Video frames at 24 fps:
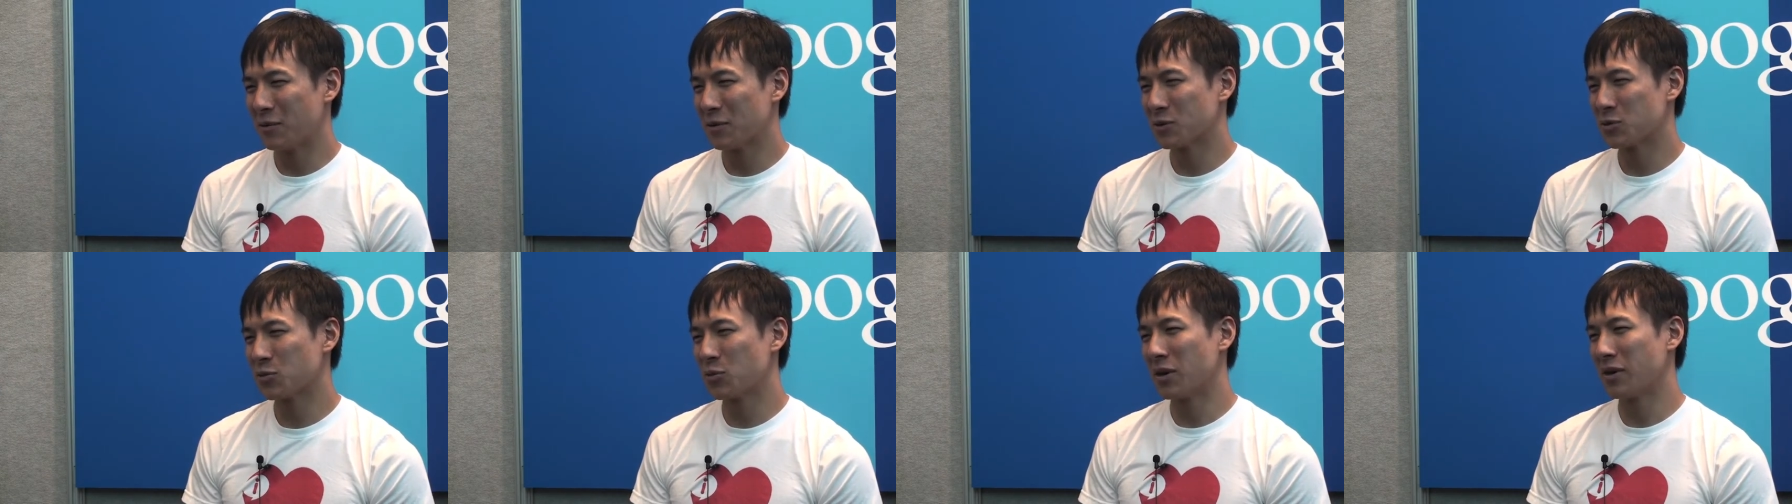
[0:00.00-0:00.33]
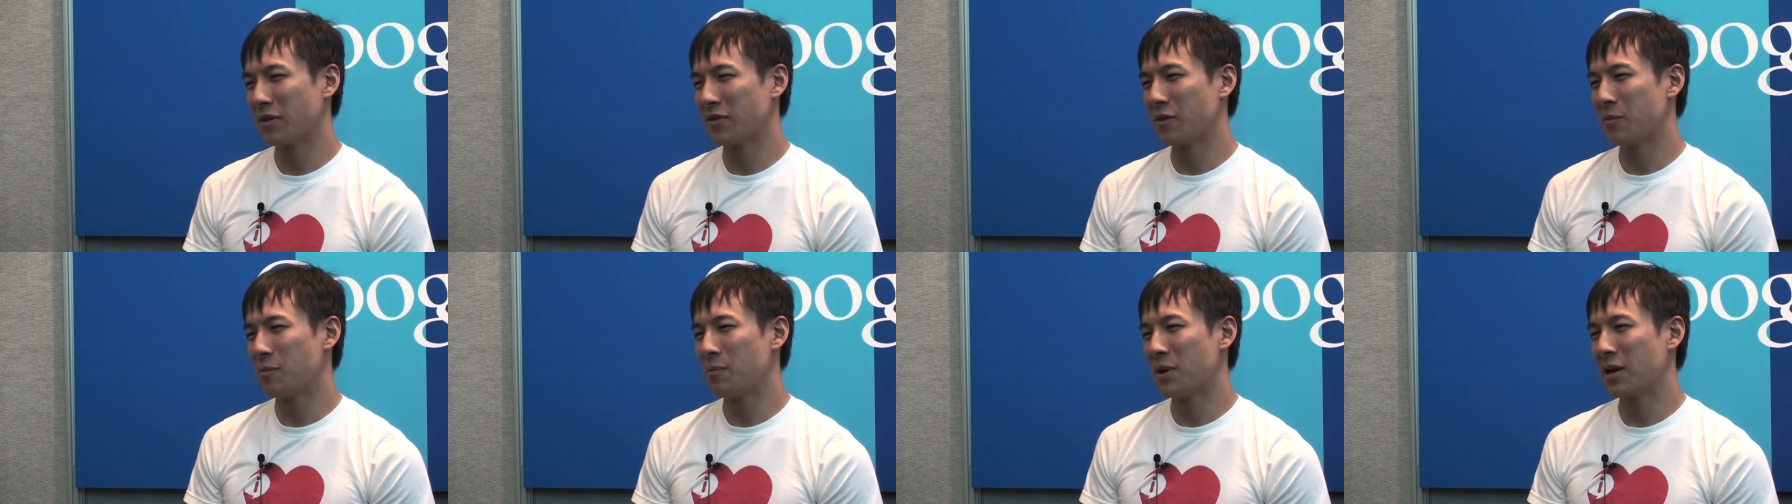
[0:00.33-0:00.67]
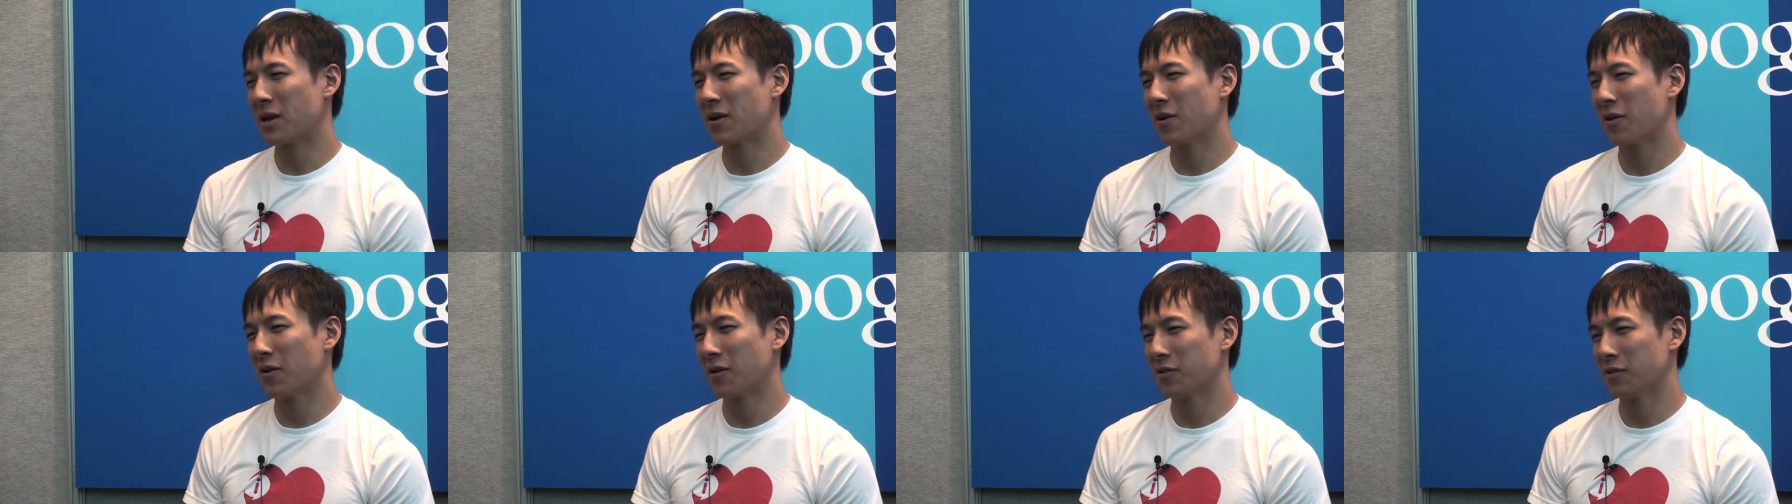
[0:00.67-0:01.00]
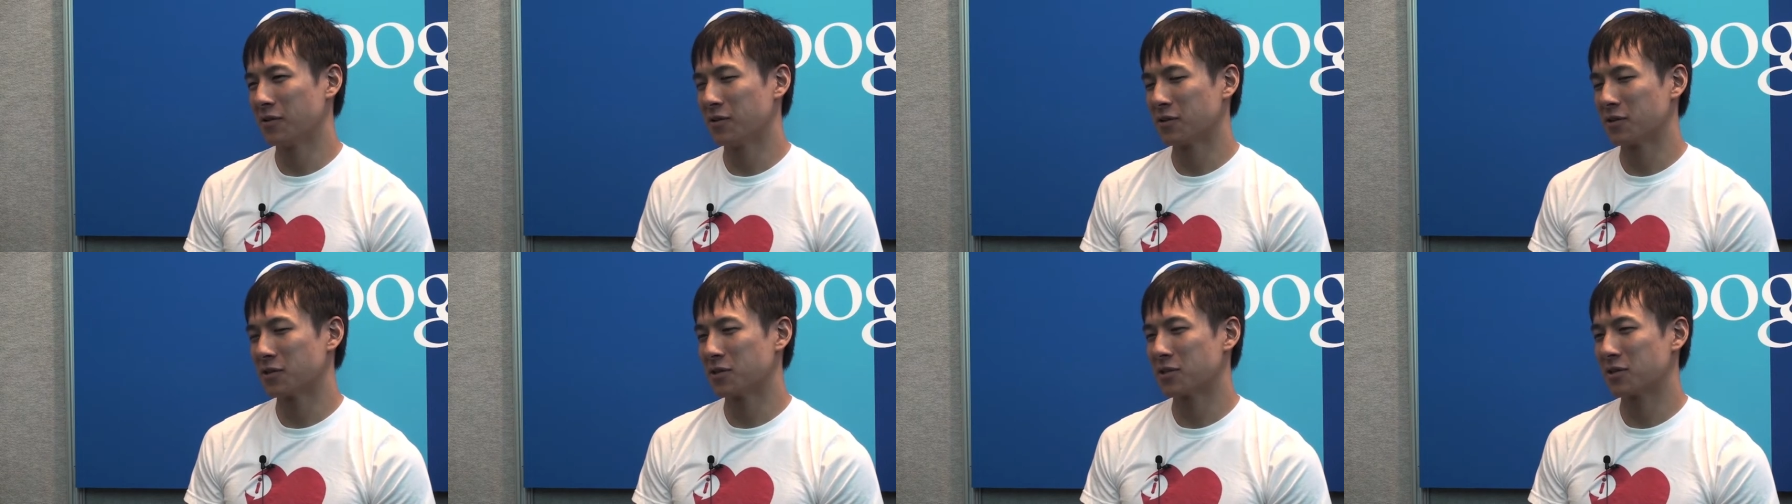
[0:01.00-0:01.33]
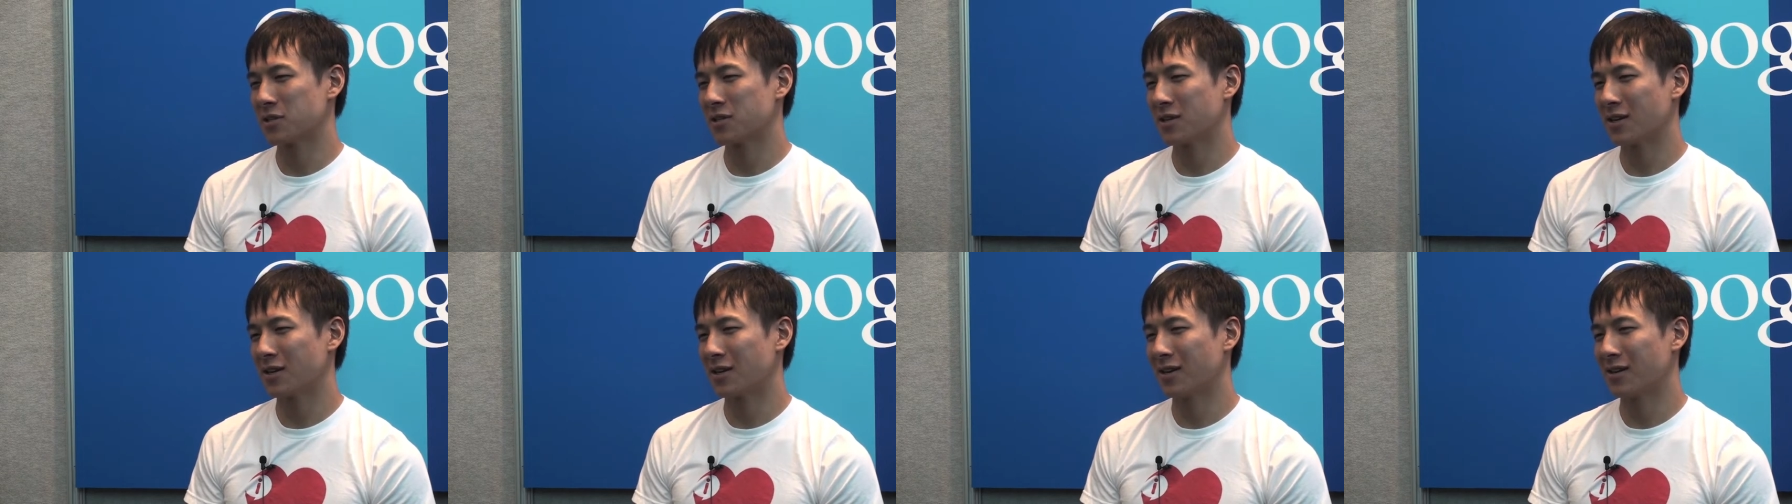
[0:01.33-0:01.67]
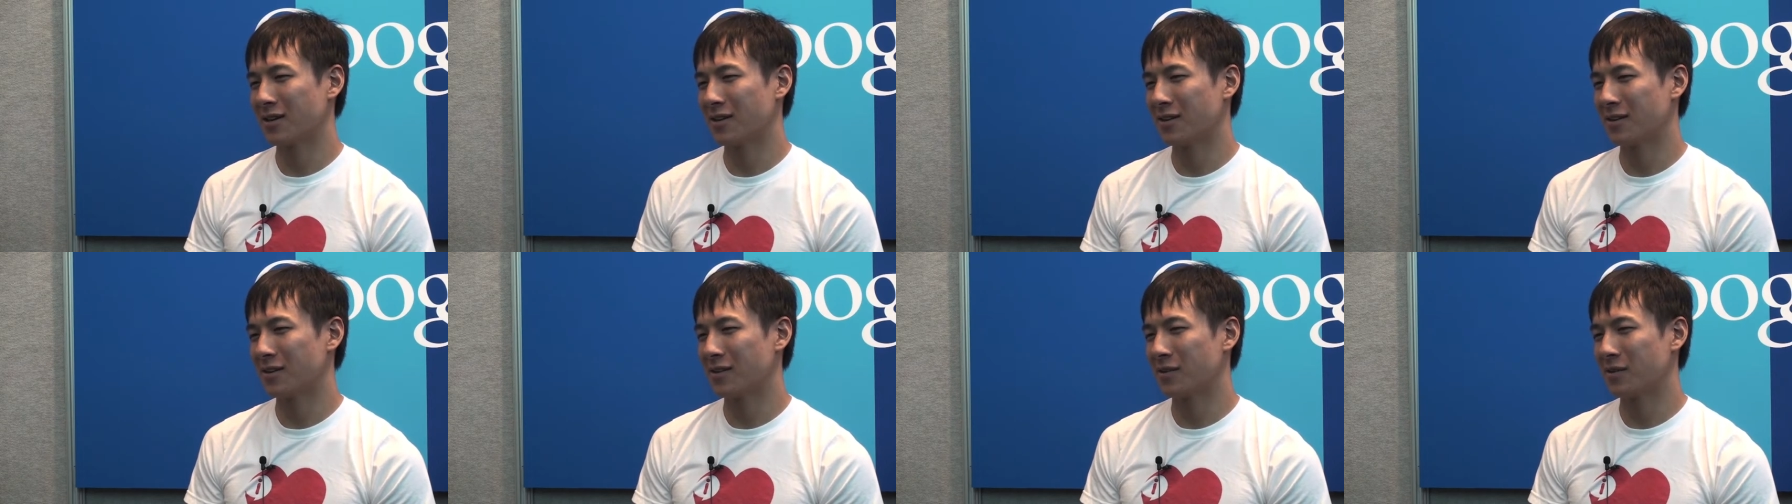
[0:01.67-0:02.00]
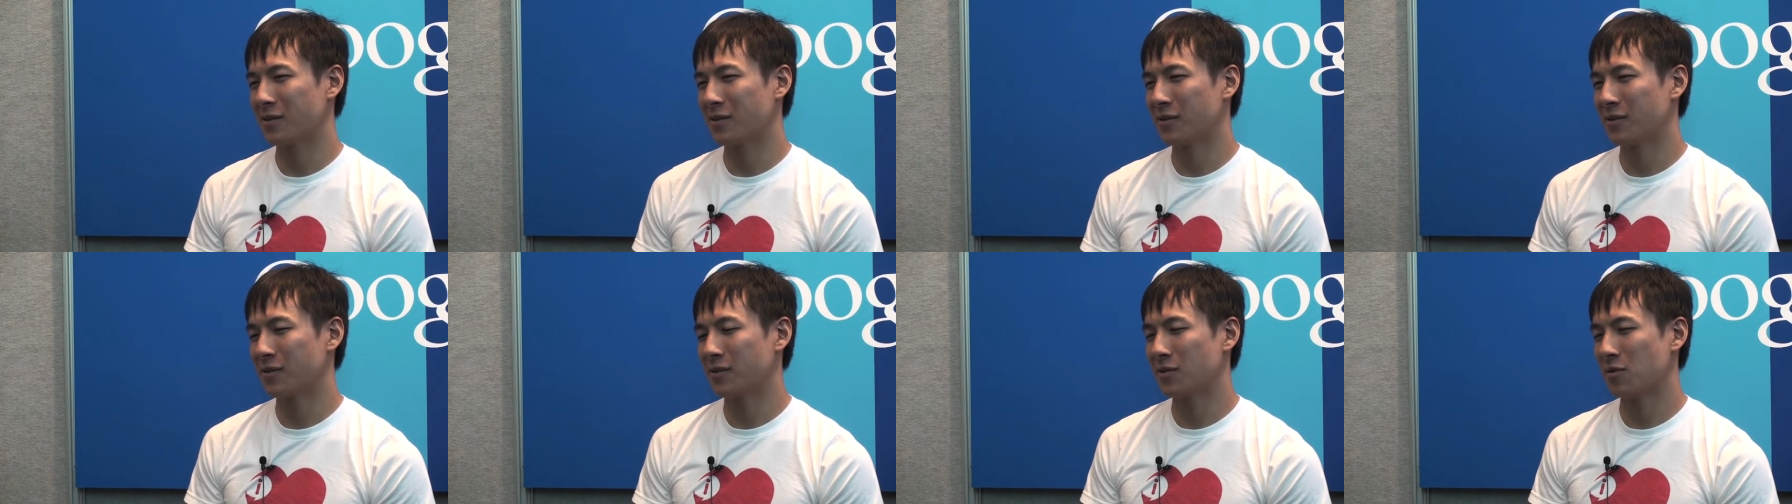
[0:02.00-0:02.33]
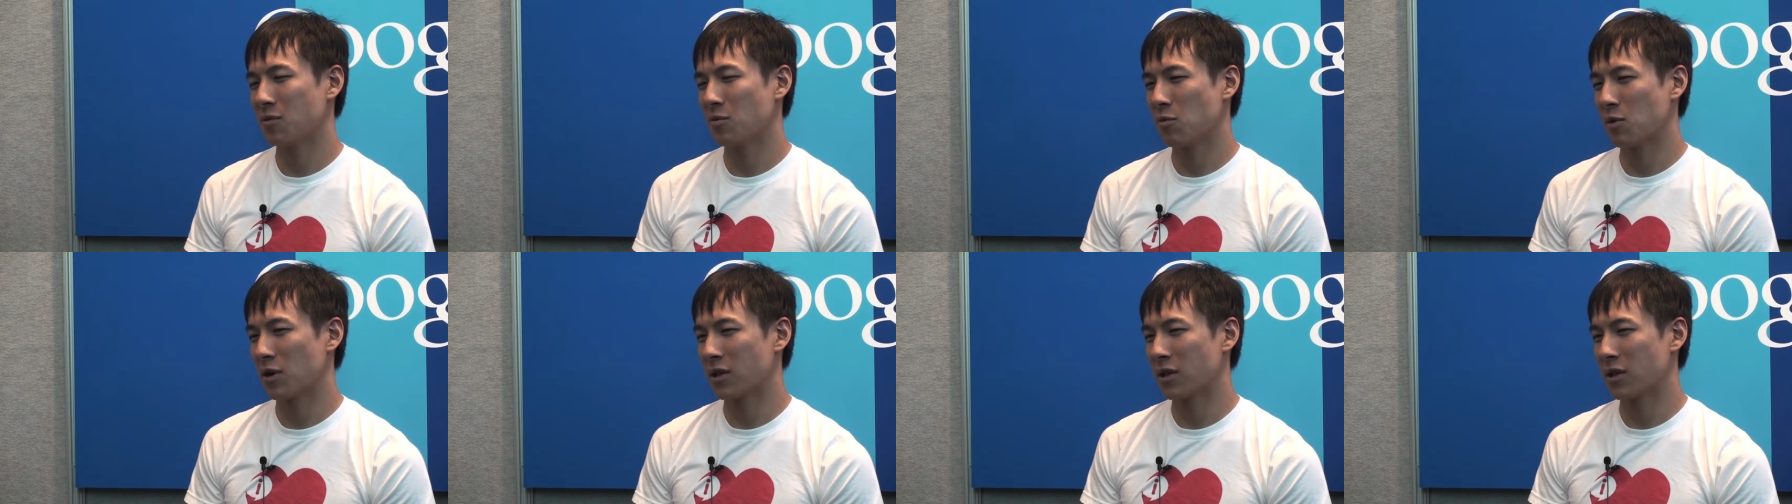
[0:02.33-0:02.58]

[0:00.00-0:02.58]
was one of the big hurdles uh,